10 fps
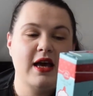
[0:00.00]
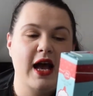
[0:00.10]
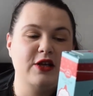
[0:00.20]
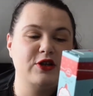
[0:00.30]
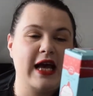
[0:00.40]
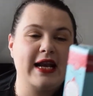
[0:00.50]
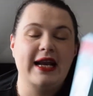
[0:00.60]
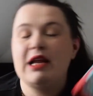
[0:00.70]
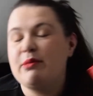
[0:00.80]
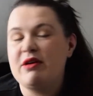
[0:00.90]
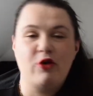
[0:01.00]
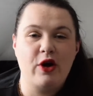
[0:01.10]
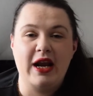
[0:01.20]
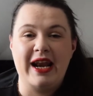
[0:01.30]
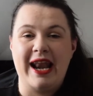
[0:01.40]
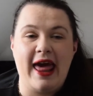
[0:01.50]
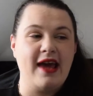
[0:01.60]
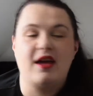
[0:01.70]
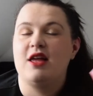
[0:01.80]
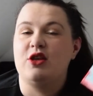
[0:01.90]
And you just add a little bit of oil and an
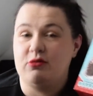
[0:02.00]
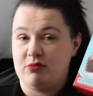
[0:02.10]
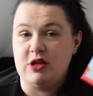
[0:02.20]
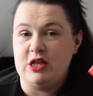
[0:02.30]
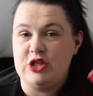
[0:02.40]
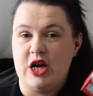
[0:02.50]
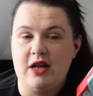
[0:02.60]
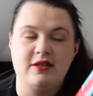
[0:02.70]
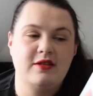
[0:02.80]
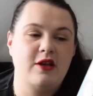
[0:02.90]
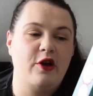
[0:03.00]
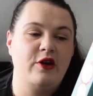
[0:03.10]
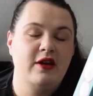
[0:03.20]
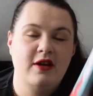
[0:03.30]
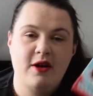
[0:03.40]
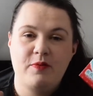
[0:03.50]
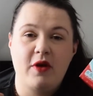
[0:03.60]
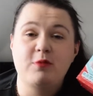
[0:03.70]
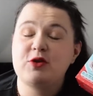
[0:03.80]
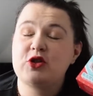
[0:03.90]
egg and you're, you're done. So
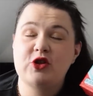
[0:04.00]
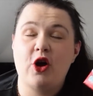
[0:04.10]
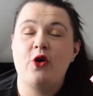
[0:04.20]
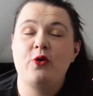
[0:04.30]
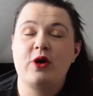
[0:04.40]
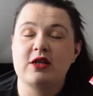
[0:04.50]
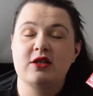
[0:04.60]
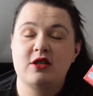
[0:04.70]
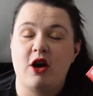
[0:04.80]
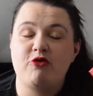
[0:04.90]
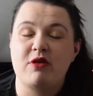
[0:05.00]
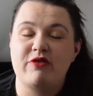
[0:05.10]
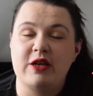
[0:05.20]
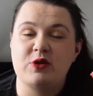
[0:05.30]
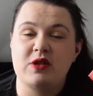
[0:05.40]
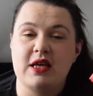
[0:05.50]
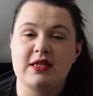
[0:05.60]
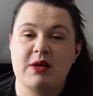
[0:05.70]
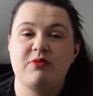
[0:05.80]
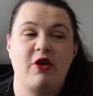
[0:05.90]
I'm so going to stuff my face with
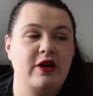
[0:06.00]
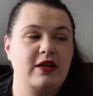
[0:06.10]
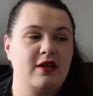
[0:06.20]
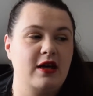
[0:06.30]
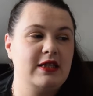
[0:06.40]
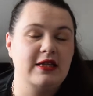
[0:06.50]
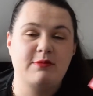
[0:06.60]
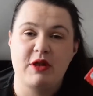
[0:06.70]
this and I'm very excited.